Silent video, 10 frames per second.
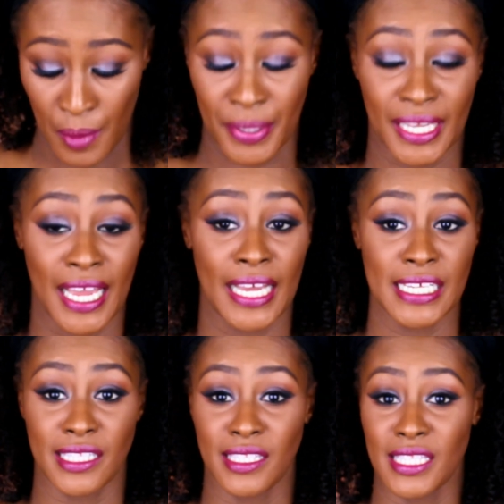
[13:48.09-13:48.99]
But
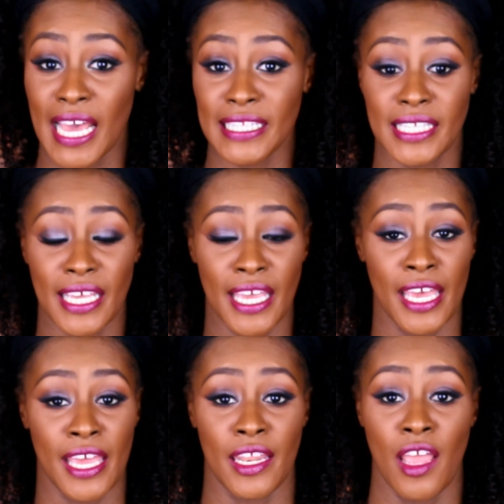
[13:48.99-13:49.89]
guys, that's
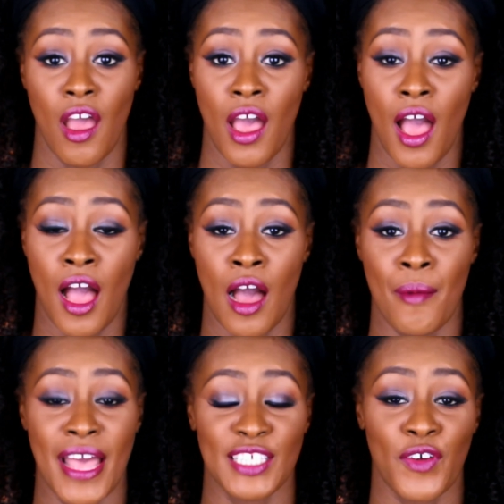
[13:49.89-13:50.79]
it.
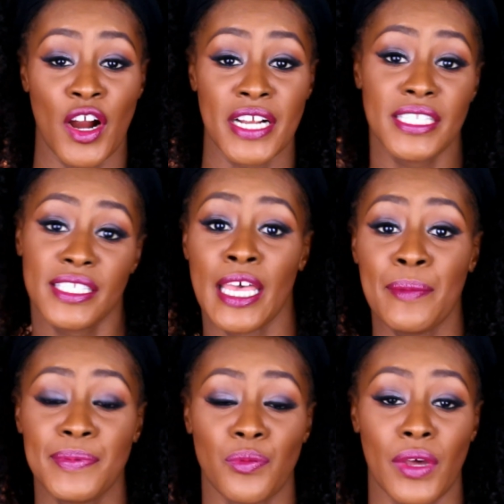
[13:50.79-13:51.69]
As far as
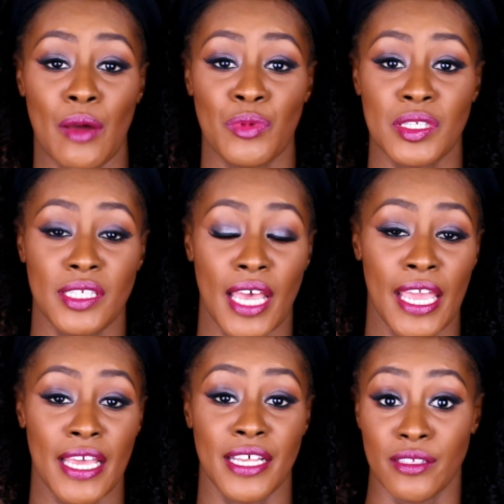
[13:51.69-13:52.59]
tips, what I would
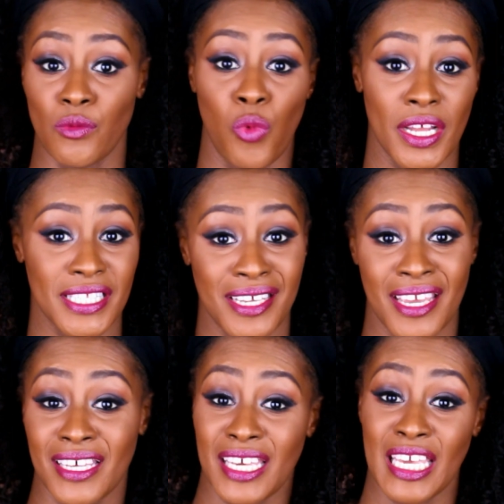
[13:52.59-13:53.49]
say is, once
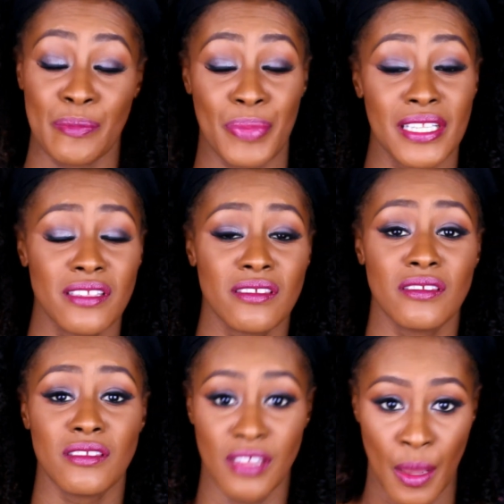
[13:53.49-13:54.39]
again, keep it
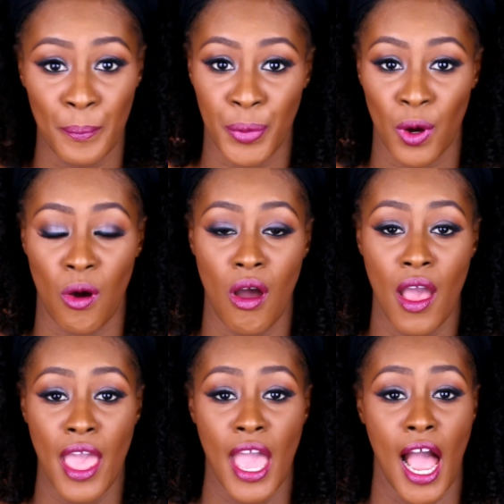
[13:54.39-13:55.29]
simple.
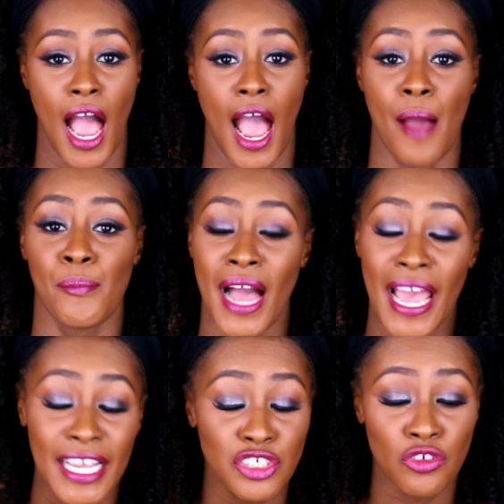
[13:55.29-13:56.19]

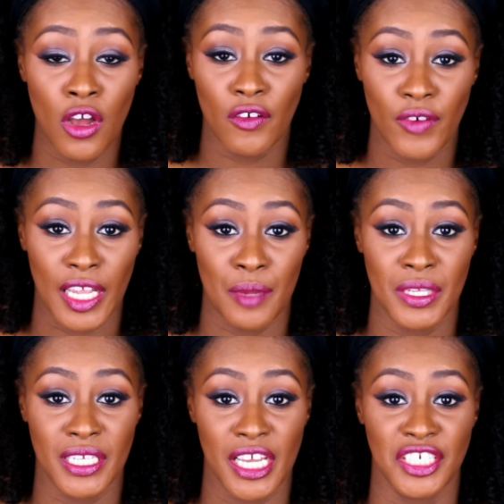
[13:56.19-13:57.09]
My strong
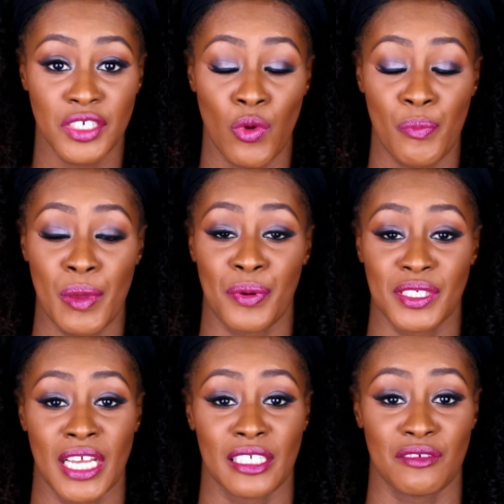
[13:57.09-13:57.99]
recommendation would be
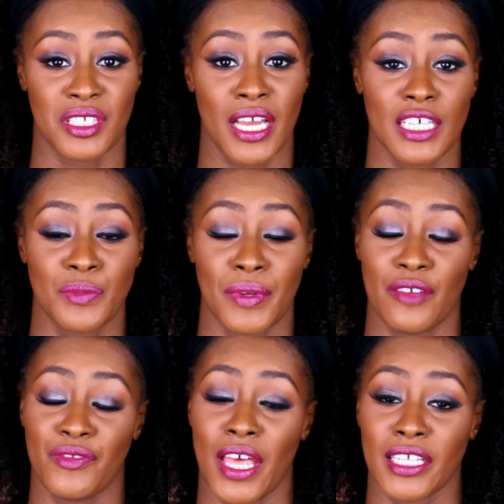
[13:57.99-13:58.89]
protective styles, but
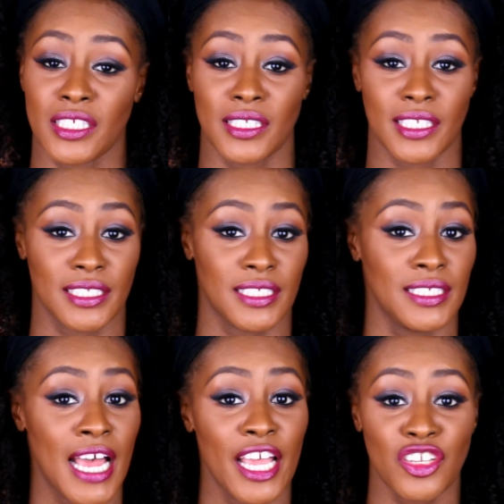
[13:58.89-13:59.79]
if that's
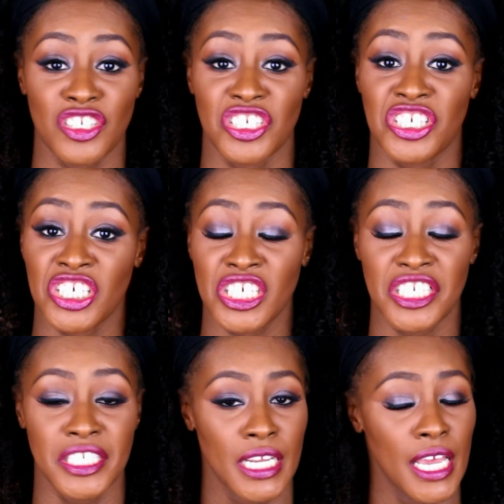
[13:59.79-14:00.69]
not your
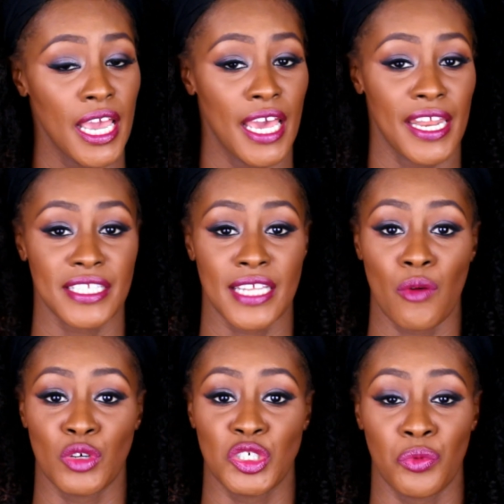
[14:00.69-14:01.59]
zhuzh and that's
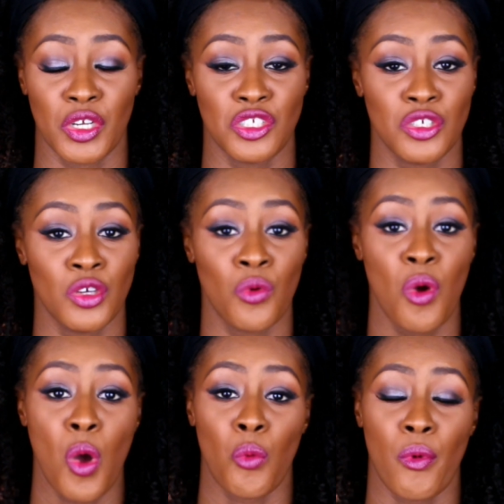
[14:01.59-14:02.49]
not what you want to do,
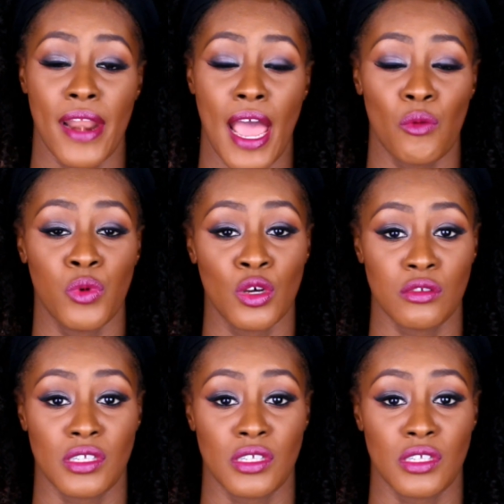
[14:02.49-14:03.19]
what I will